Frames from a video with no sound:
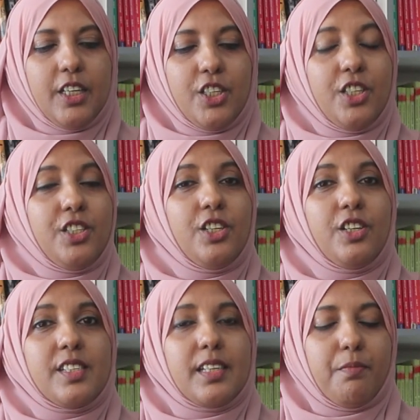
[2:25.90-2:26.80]
She
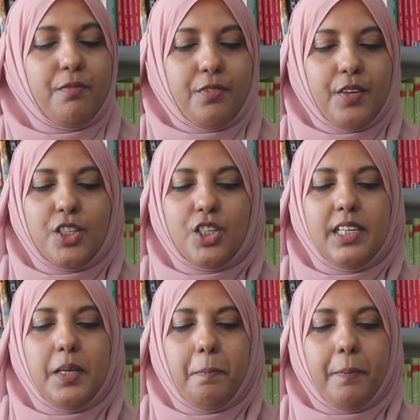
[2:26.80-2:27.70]
took some
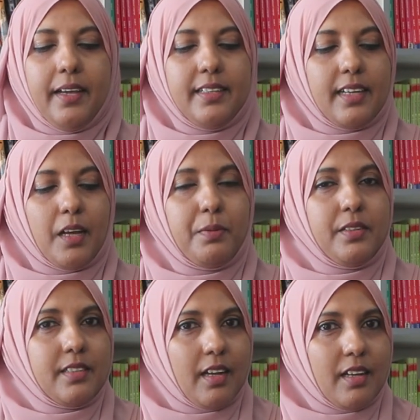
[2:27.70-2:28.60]
freshly baked apple
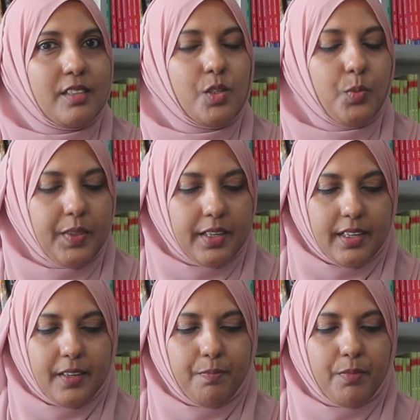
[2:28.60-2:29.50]
tarts with her.